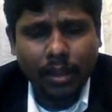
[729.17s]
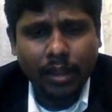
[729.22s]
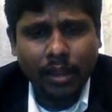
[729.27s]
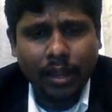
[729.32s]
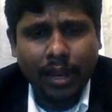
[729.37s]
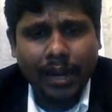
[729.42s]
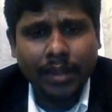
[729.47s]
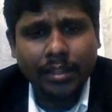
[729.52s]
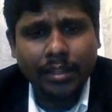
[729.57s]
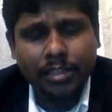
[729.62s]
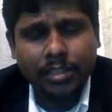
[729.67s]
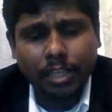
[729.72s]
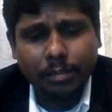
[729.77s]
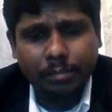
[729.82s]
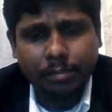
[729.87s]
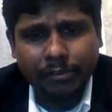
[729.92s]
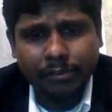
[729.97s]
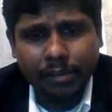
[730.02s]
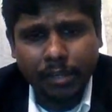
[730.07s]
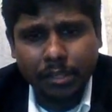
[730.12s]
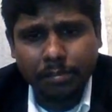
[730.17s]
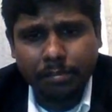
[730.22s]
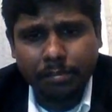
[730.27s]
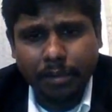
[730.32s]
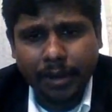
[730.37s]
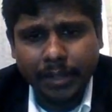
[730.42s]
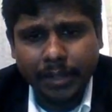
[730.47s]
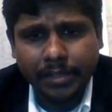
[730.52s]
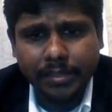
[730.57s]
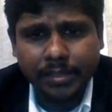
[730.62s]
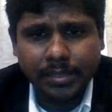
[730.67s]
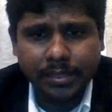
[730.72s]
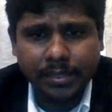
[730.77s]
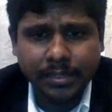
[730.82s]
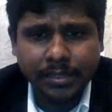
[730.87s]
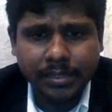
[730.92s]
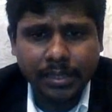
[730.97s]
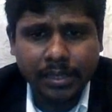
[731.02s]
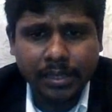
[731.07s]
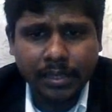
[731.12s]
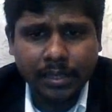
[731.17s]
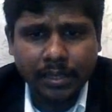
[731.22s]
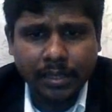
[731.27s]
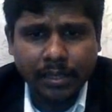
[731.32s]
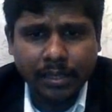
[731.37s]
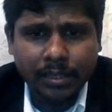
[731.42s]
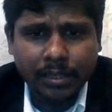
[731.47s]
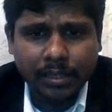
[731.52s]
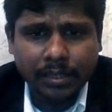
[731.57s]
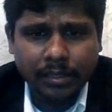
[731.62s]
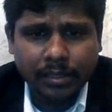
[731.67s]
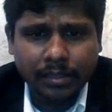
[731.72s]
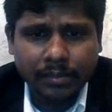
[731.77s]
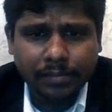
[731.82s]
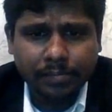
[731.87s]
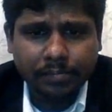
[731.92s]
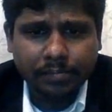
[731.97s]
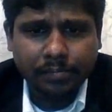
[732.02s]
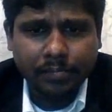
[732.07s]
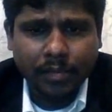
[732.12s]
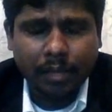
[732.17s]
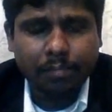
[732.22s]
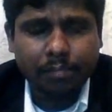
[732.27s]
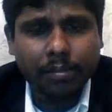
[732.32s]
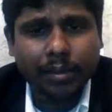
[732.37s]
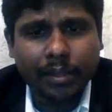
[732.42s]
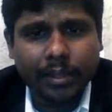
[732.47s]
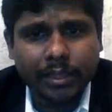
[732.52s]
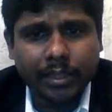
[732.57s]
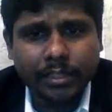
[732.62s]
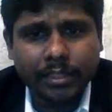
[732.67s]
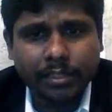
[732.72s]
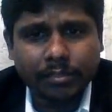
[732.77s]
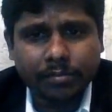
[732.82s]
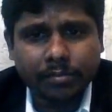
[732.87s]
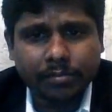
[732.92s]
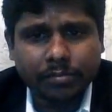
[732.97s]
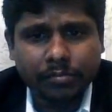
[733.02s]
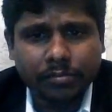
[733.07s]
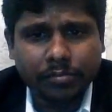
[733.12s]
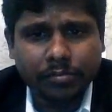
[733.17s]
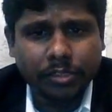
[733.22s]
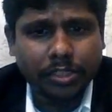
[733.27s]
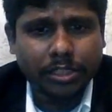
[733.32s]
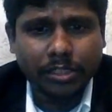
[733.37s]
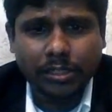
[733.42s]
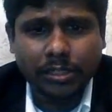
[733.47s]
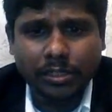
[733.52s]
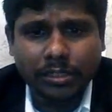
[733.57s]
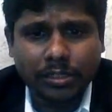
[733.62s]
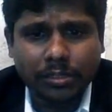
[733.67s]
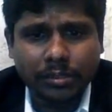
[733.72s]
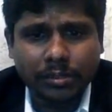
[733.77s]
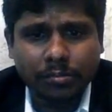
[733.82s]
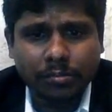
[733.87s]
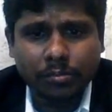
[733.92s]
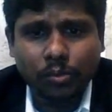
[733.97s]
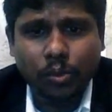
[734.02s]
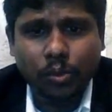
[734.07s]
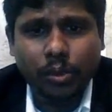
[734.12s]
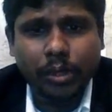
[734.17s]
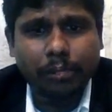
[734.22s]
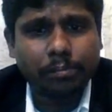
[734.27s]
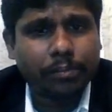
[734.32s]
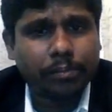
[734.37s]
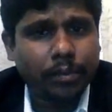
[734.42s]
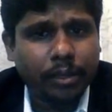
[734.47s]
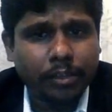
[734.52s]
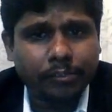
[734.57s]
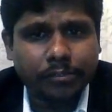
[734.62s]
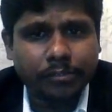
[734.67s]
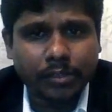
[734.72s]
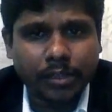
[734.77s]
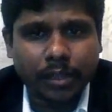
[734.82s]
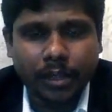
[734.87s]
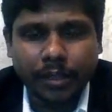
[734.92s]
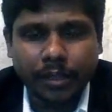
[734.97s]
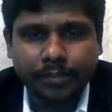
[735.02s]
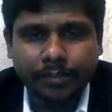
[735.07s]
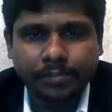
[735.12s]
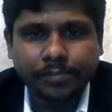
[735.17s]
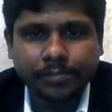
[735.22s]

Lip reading: another type of enterprise application which is more employee friendly.